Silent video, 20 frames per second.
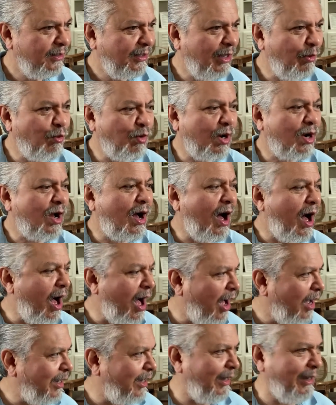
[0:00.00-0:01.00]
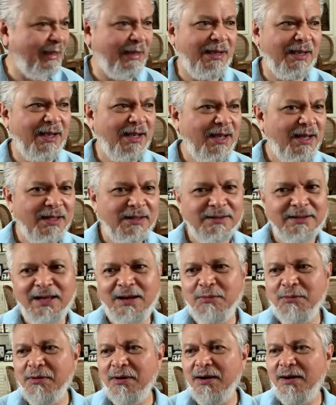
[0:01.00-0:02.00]
They were cocky.
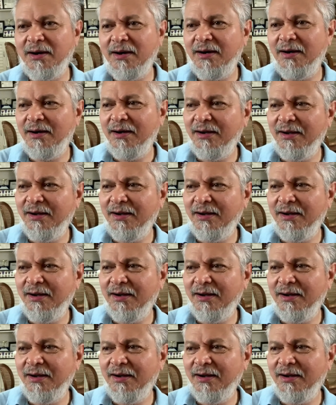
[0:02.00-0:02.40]
They were